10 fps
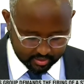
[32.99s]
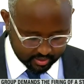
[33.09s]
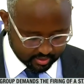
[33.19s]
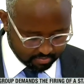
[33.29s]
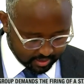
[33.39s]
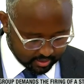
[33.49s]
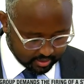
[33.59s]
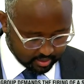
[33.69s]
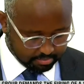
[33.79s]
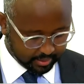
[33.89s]

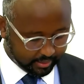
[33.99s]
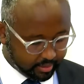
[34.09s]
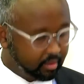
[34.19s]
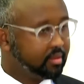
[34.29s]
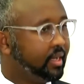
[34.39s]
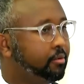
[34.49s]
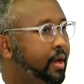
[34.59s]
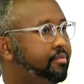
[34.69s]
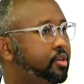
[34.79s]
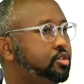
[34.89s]
dismiss, belittle the
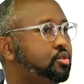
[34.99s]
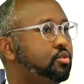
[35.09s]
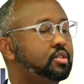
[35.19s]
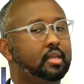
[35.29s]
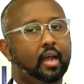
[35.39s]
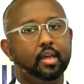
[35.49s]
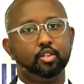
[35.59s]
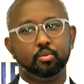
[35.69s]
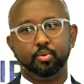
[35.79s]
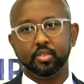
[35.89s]
grave concerns that
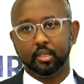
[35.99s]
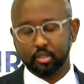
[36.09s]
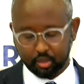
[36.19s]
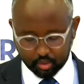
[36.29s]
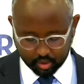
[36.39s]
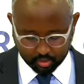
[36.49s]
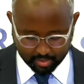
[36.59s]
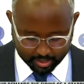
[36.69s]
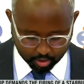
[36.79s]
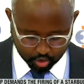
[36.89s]
Aisha presented to the
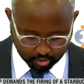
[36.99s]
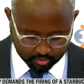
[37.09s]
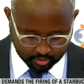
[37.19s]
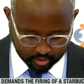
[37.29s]
manager,